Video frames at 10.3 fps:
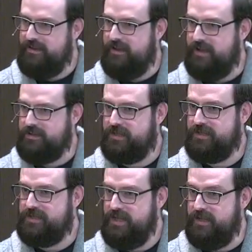I
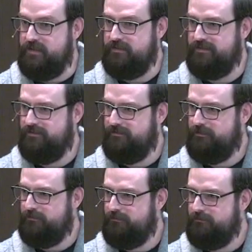succeeded?
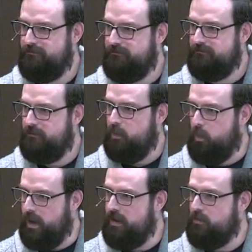
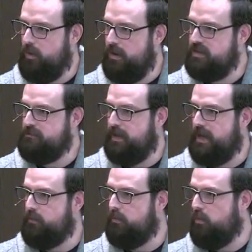Where was my
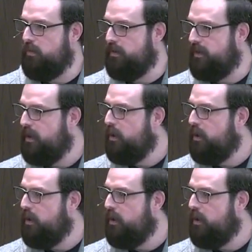reward?